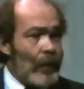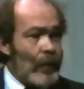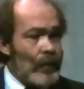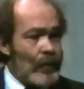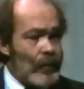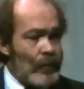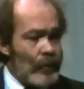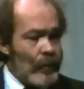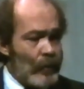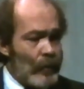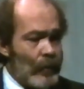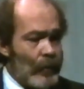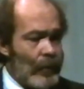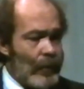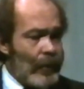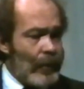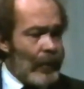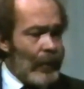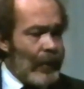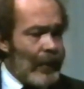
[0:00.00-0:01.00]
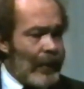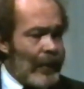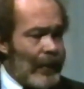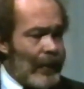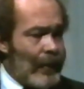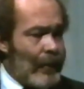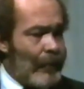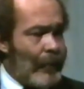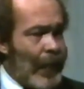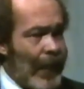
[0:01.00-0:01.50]
to
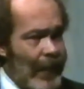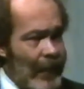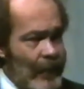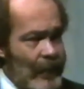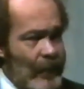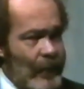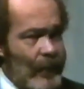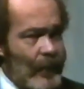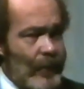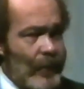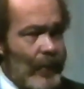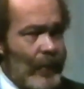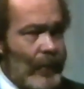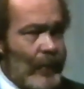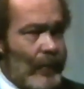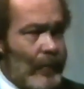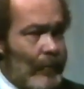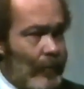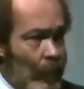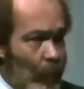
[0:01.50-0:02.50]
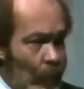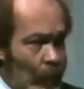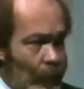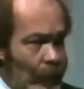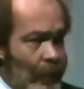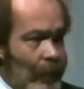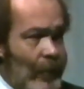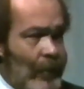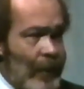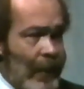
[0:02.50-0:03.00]
pass board
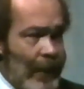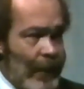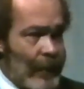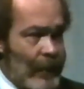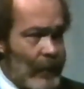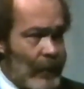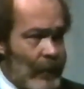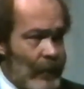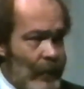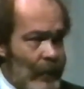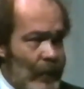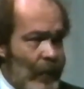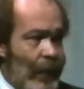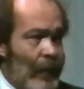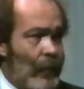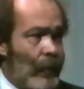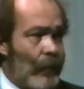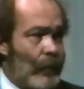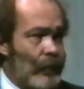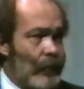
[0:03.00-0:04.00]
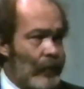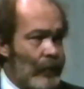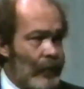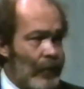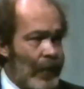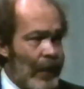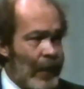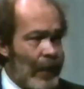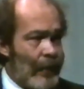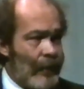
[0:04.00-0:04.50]
tests and also to
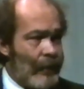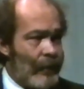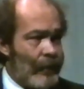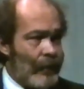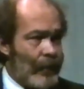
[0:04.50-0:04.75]
have